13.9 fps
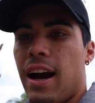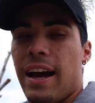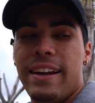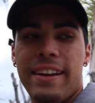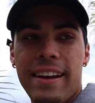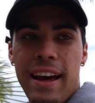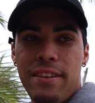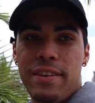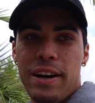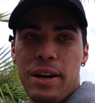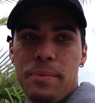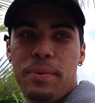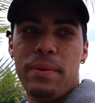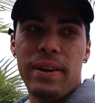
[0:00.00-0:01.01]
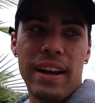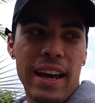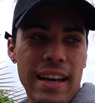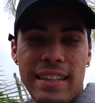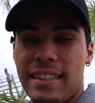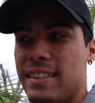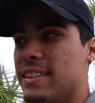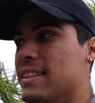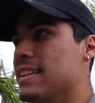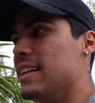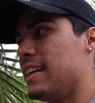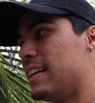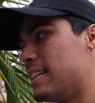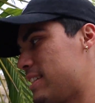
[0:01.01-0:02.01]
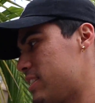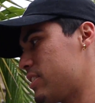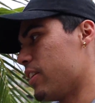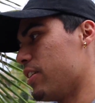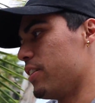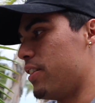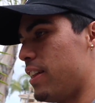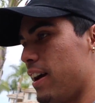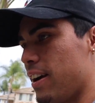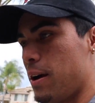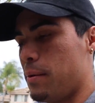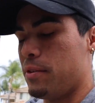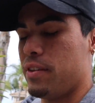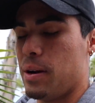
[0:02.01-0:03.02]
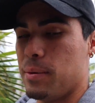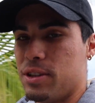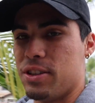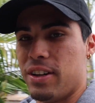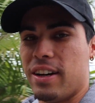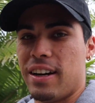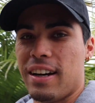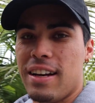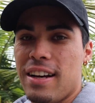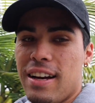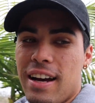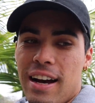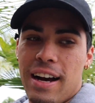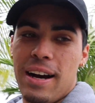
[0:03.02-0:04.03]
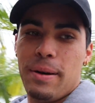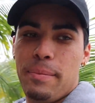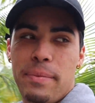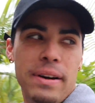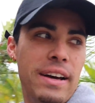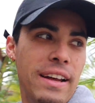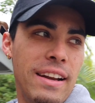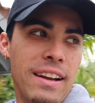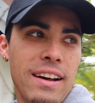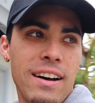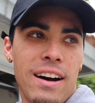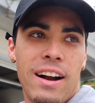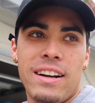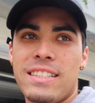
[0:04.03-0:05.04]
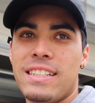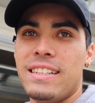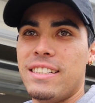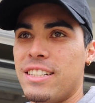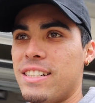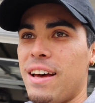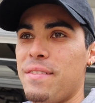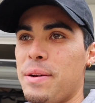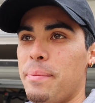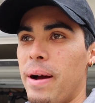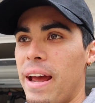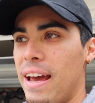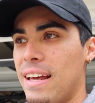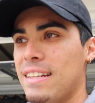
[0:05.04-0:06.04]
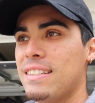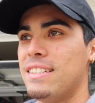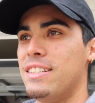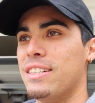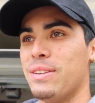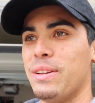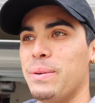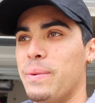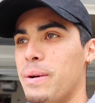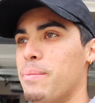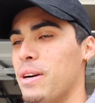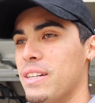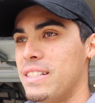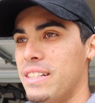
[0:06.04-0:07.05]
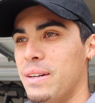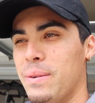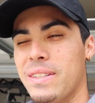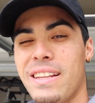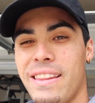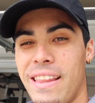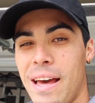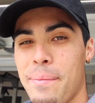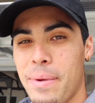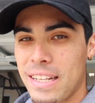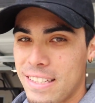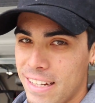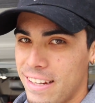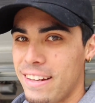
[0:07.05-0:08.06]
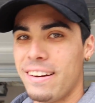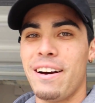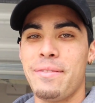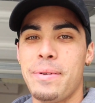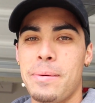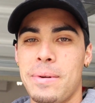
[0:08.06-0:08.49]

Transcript: I did have help when I installed that carbon fiber chunk, but honestly, just having my hands, just only one person, it wasn't that bad taking it off by